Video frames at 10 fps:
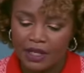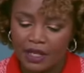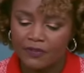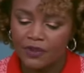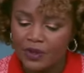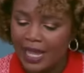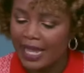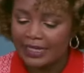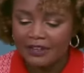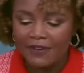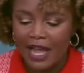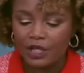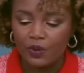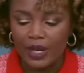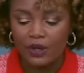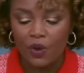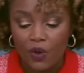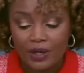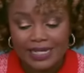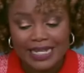If you can't evacuate
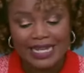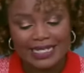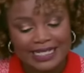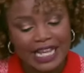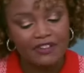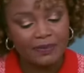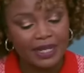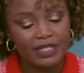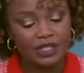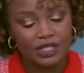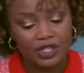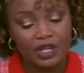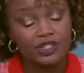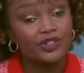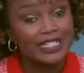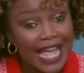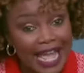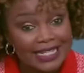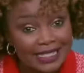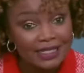or need a safe place to shelter,
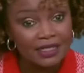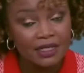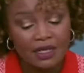text